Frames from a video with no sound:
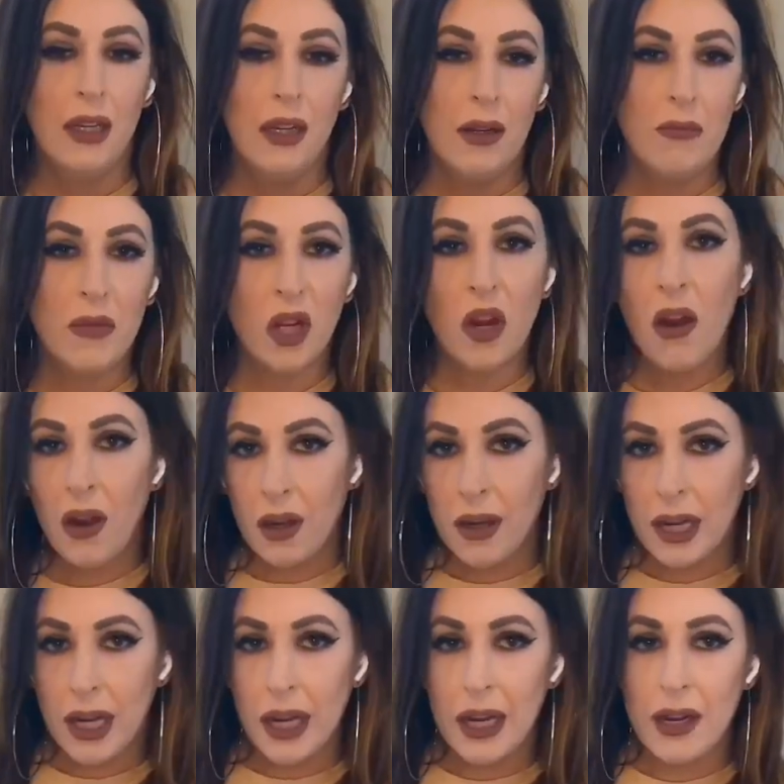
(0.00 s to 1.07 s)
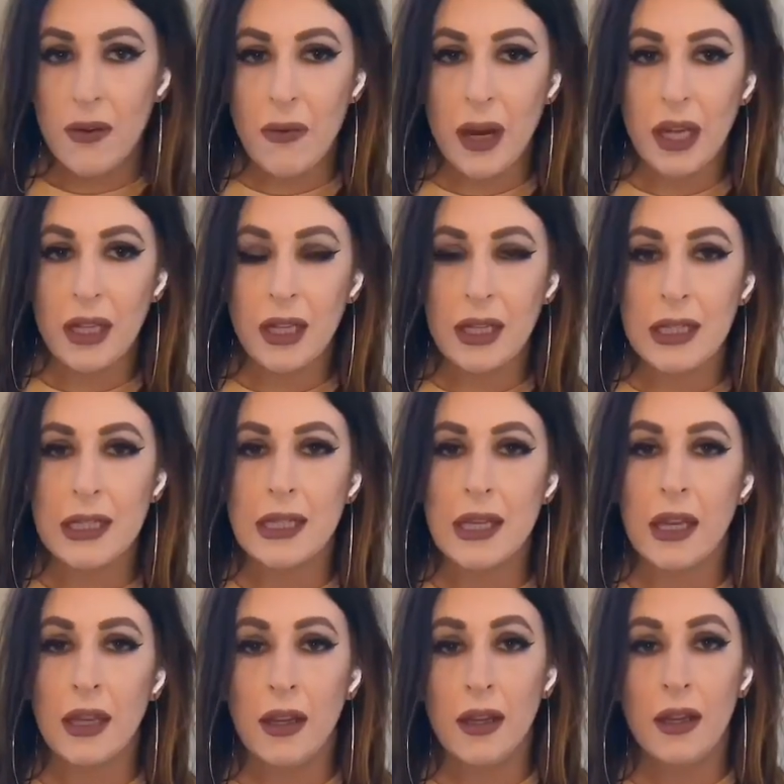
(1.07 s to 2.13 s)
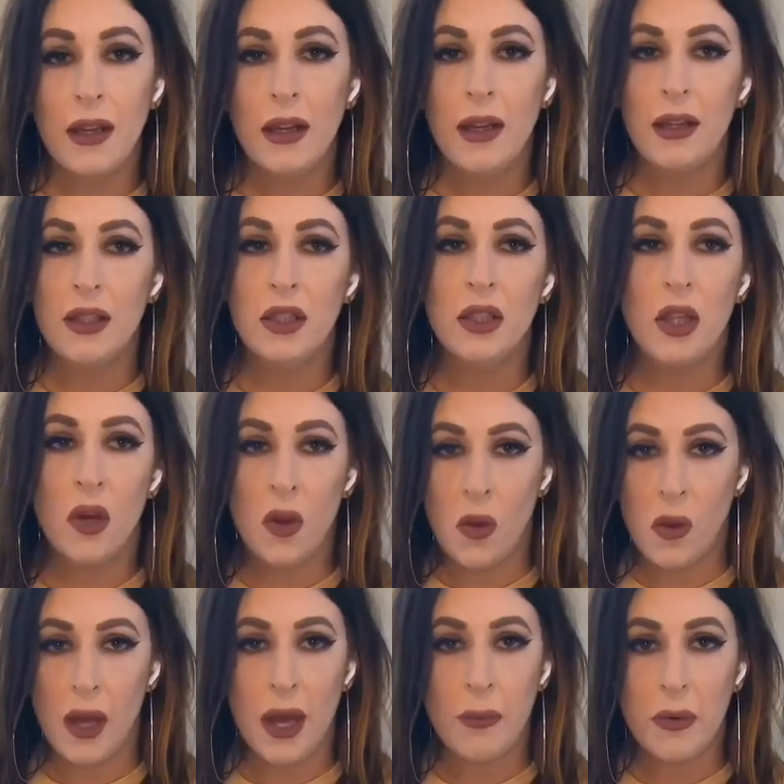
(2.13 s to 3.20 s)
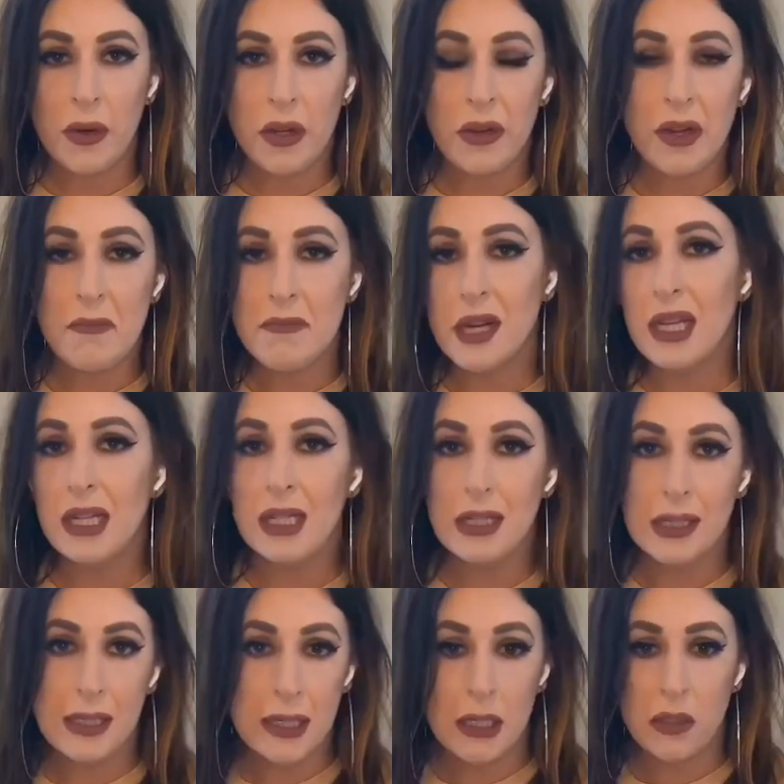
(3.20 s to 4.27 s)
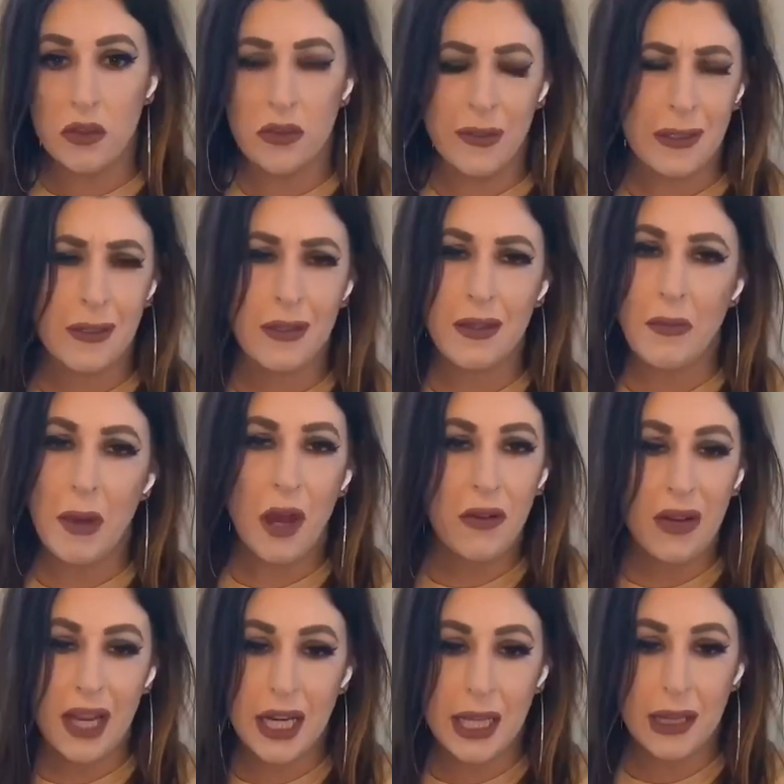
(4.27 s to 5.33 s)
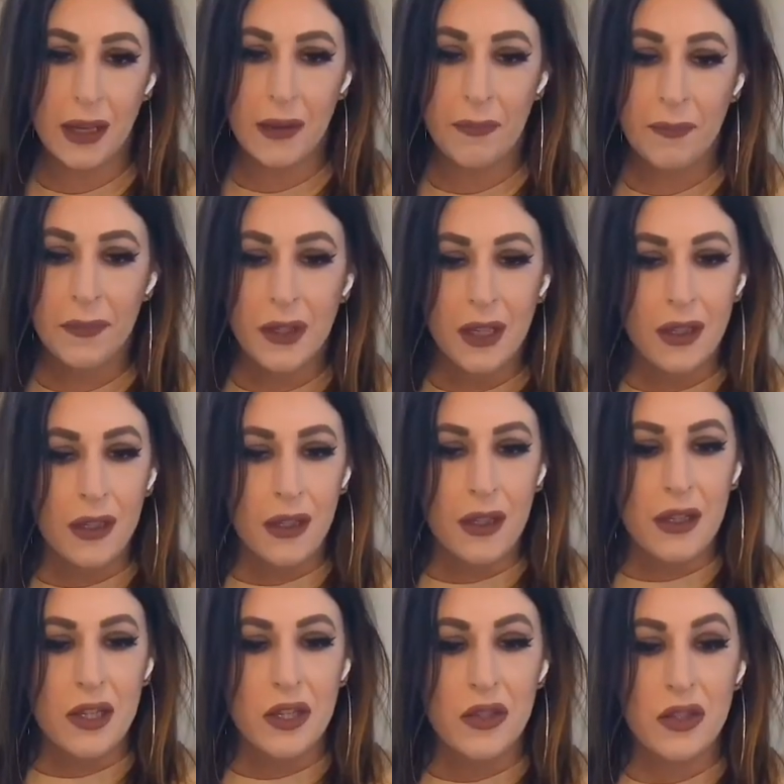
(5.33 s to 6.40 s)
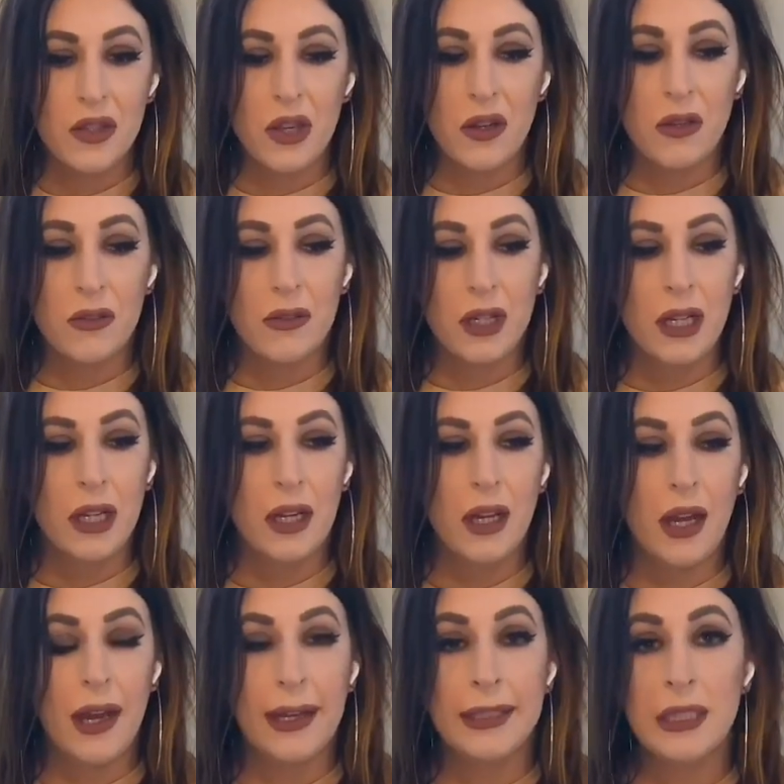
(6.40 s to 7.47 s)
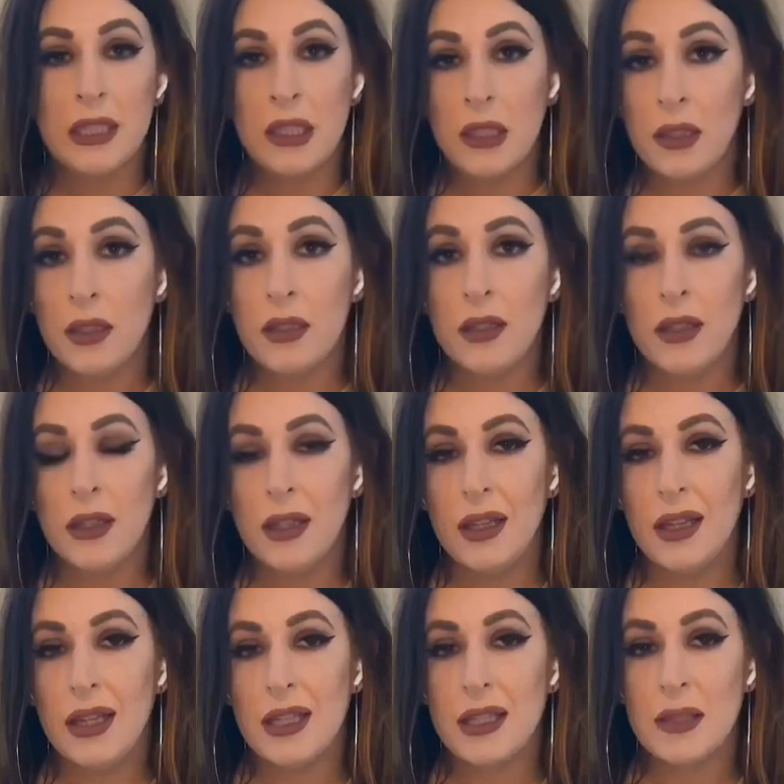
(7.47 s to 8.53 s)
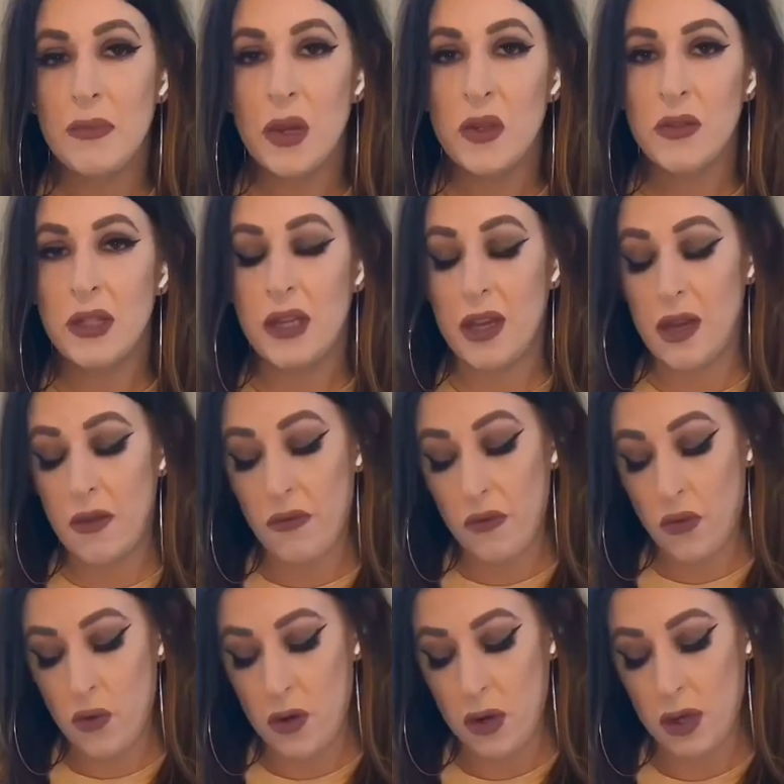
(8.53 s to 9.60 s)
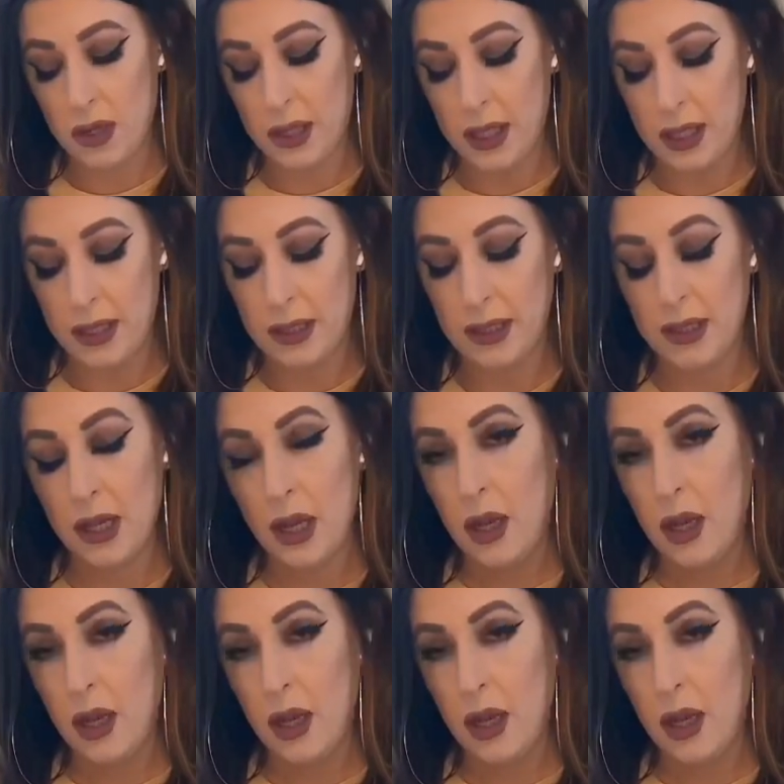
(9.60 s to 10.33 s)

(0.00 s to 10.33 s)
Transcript: Mercari in a way that it's a local app where you can buy and sell just about anything. So I saw this posting for this